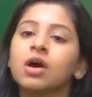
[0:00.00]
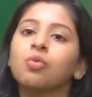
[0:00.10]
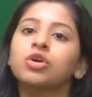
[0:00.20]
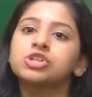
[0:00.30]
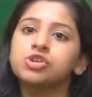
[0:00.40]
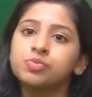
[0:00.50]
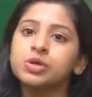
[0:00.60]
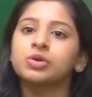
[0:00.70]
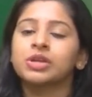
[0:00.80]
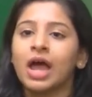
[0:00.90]
what should be
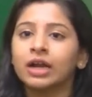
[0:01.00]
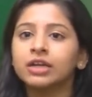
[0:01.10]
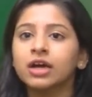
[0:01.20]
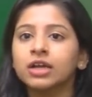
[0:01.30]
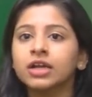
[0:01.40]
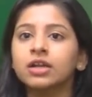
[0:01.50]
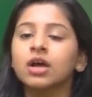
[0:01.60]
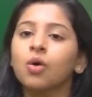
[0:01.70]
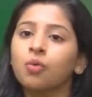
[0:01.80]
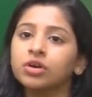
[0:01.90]
your rank target,
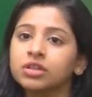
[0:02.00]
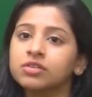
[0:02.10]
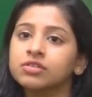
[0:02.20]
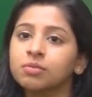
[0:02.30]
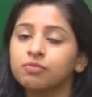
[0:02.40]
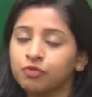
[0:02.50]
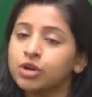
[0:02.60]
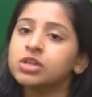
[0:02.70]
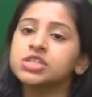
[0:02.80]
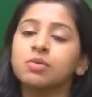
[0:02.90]
what are
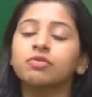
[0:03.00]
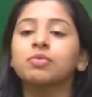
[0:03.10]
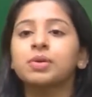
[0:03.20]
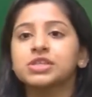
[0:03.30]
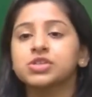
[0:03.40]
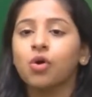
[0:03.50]
some of the best